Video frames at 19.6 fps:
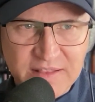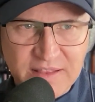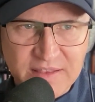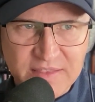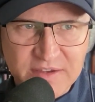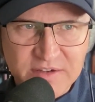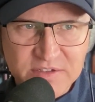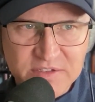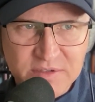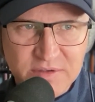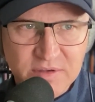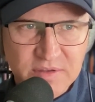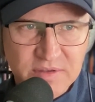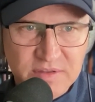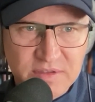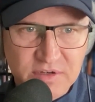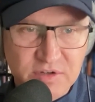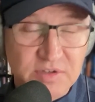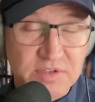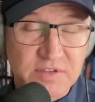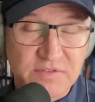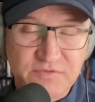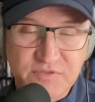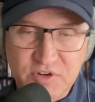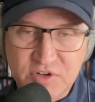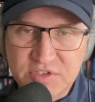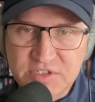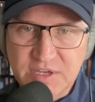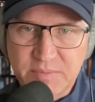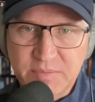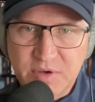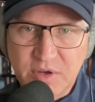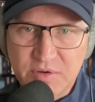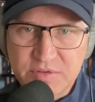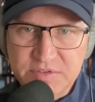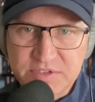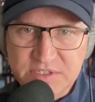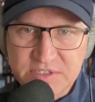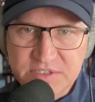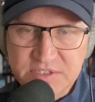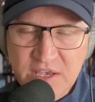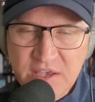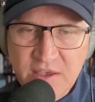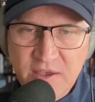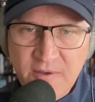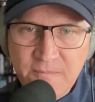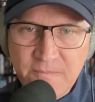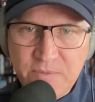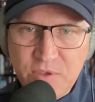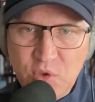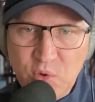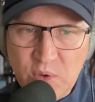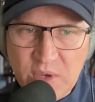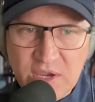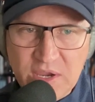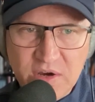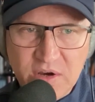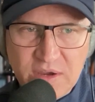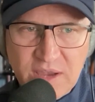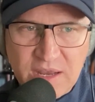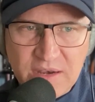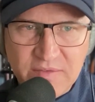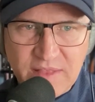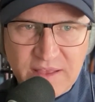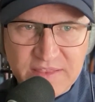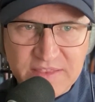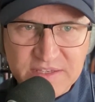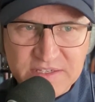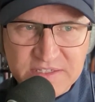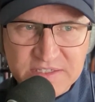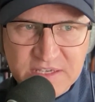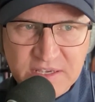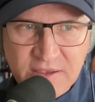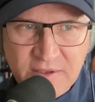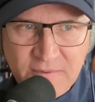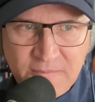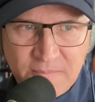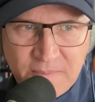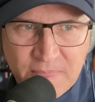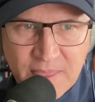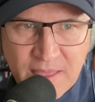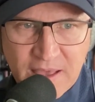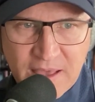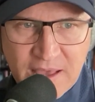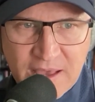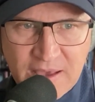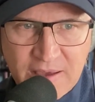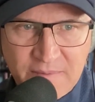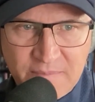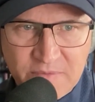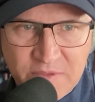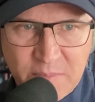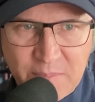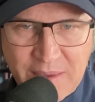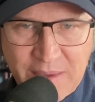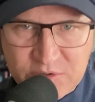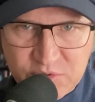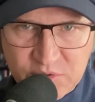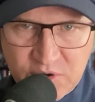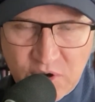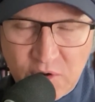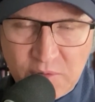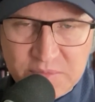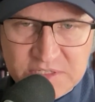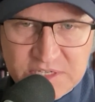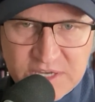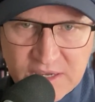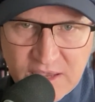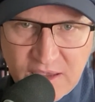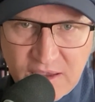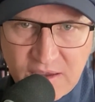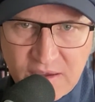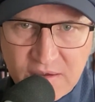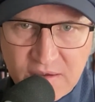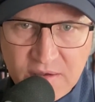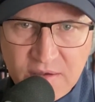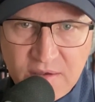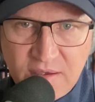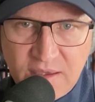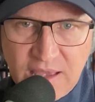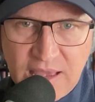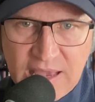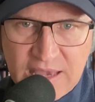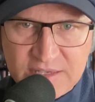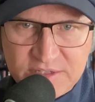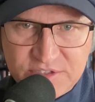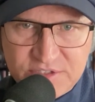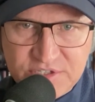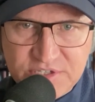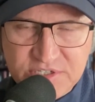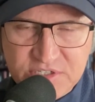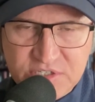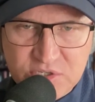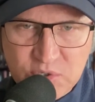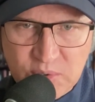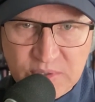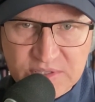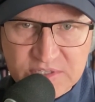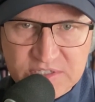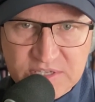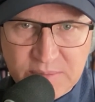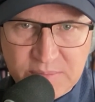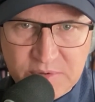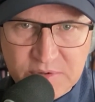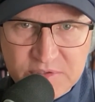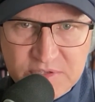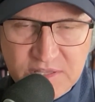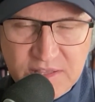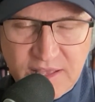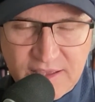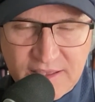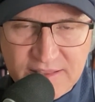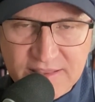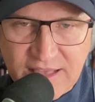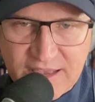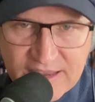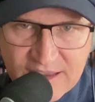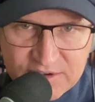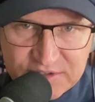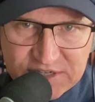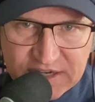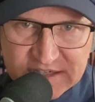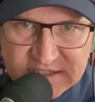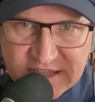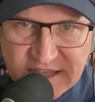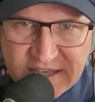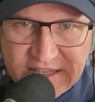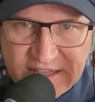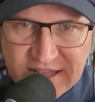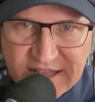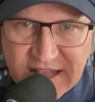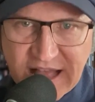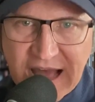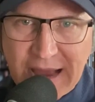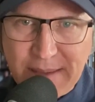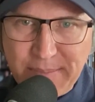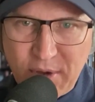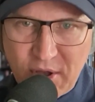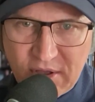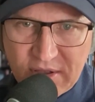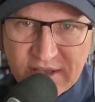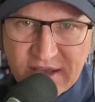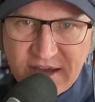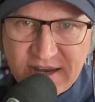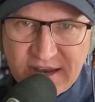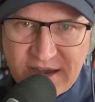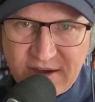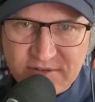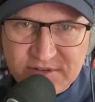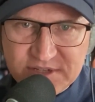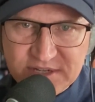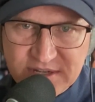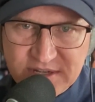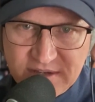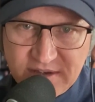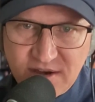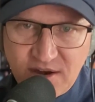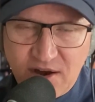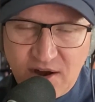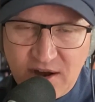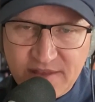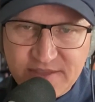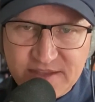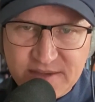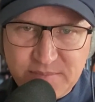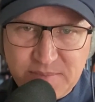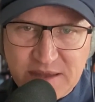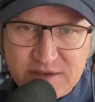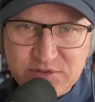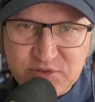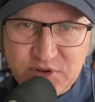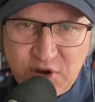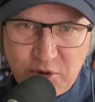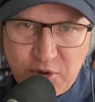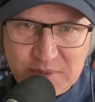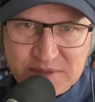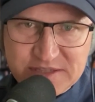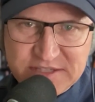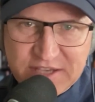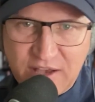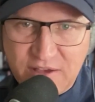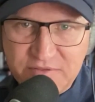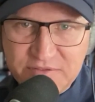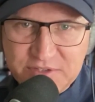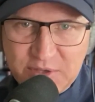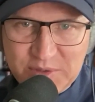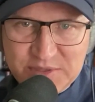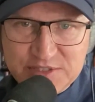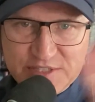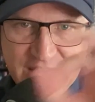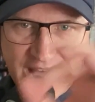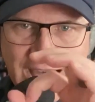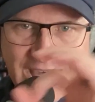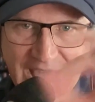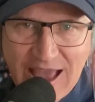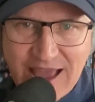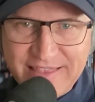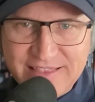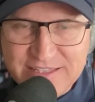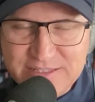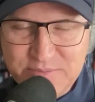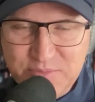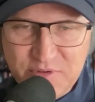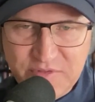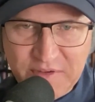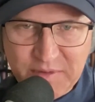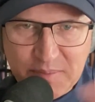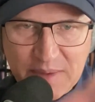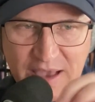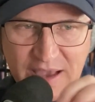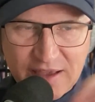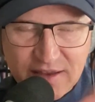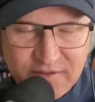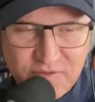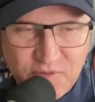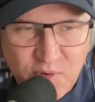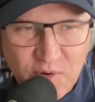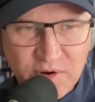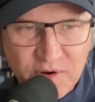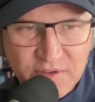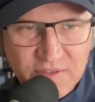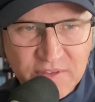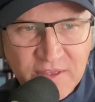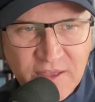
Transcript: Like during the first hypnosis, you hear kind of like this, the metronome ticking as she's doing this hypnosis. I like how she has like a little eyeball cut out on the metronome itself. So it's the eye that's moving back and forth.